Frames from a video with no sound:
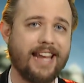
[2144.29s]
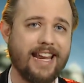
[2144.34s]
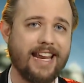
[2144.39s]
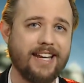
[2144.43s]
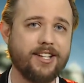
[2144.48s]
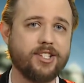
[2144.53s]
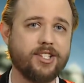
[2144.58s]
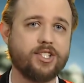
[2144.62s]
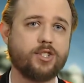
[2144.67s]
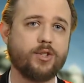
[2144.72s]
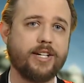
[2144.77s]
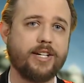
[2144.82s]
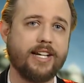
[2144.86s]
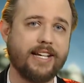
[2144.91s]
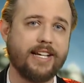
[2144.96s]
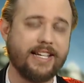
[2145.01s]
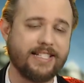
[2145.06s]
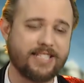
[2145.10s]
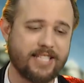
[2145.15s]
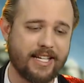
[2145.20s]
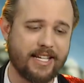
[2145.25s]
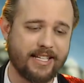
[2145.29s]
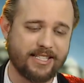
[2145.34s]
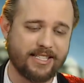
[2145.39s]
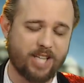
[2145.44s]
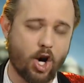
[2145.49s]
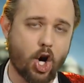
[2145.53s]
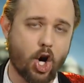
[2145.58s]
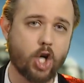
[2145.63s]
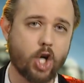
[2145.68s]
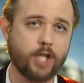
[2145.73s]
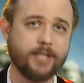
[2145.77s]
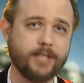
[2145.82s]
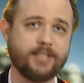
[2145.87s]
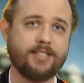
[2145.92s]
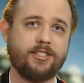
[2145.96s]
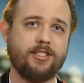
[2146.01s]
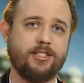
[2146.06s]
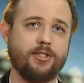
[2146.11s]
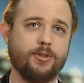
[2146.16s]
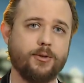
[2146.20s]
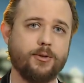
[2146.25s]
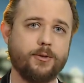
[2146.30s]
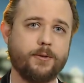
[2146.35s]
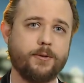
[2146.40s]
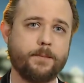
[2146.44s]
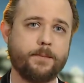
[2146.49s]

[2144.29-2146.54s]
industry is harnessed to